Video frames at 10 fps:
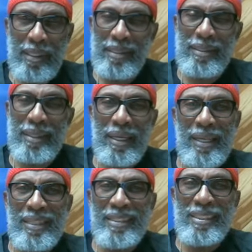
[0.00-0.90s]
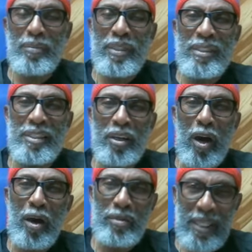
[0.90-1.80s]
These similar to the
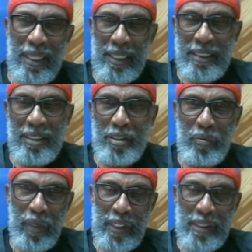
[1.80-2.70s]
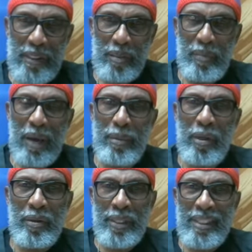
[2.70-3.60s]
Chaldean situation, the
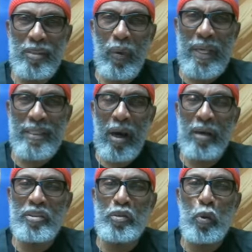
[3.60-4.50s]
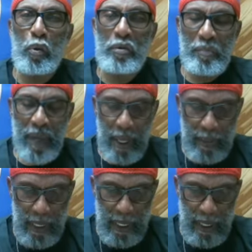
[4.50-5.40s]
Babylonian. This is why it's called the daughter of
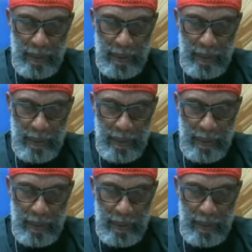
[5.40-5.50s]
Babylon,